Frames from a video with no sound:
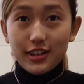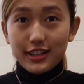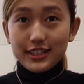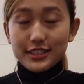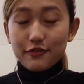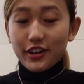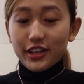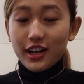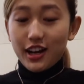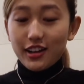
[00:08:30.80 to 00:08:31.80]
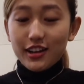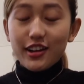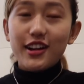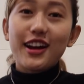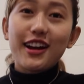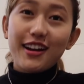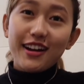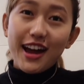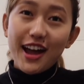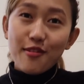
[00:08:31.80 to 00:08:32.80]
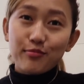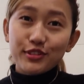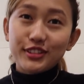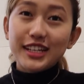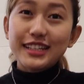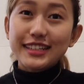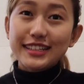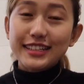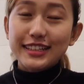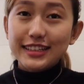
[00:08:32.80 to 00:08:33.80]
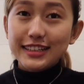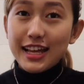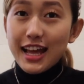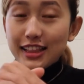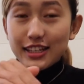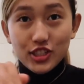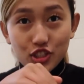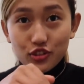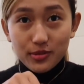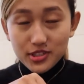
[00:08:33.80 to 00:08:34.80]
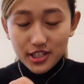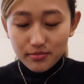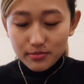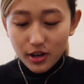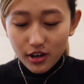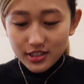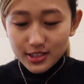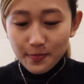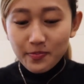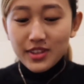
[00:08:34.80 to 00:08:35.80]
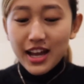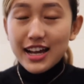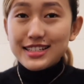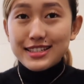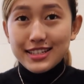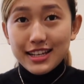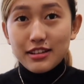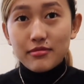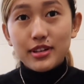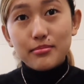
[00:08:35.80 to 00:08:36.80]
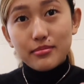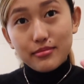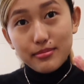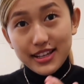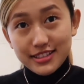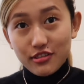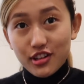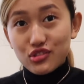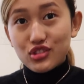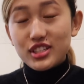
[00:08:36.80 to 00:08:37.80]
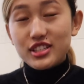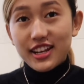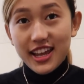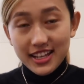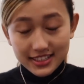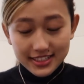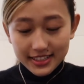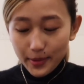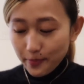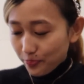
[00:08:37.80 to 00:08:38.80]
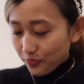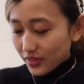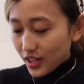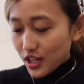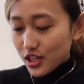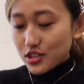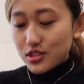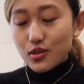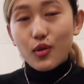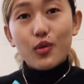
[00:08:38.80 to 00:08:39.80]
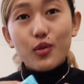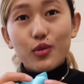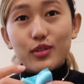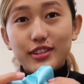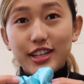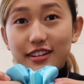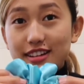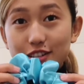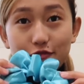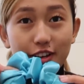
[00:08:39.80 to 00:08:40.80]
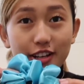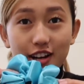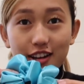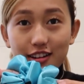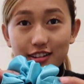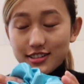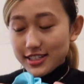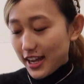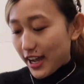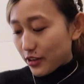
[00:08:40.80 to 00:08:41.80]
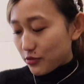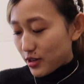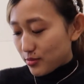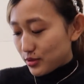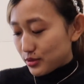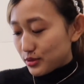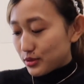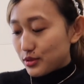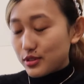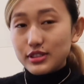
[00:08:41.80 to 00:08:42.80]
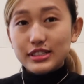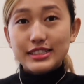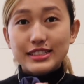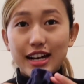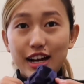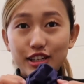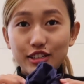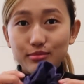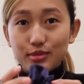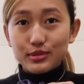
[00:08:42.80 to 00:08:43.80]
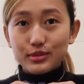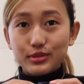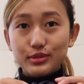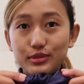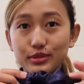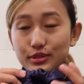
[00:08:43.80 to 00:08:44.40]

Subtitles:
in different color. I have put the link in the description box. I sell my scrunchies on Etsy. So there are different colors: aqua blue, dark blue,